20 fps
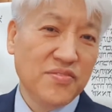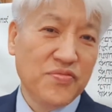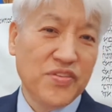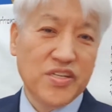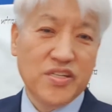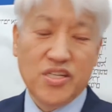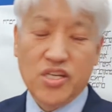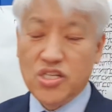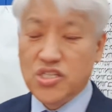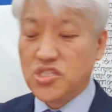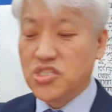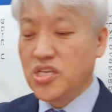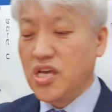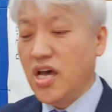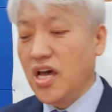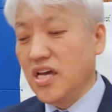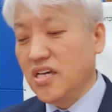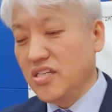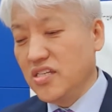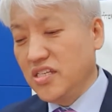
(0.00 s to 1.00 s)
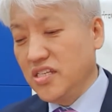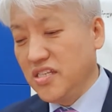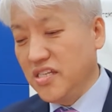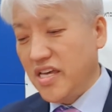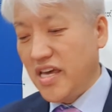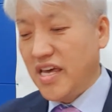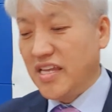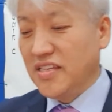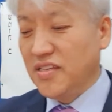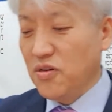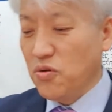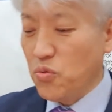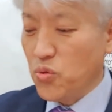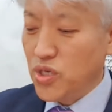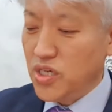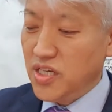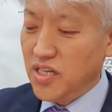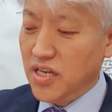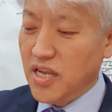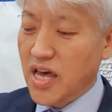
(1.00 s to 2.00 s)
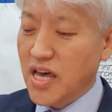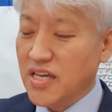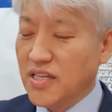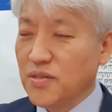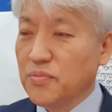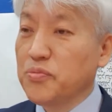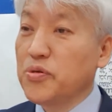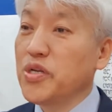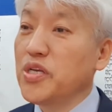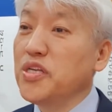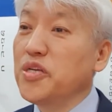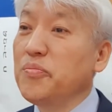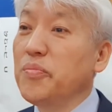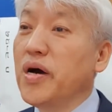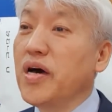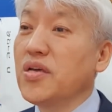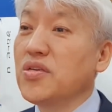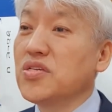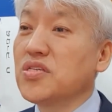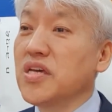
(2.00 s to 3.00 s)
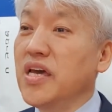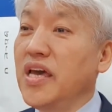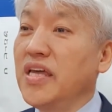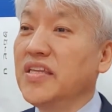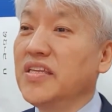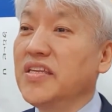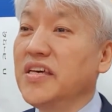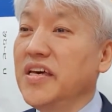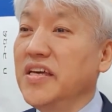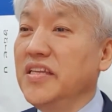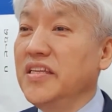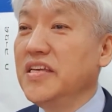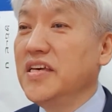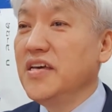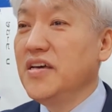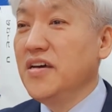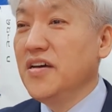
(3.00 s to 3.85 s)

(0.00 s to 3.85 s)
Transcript: Very excited, and we liked pretty much, and then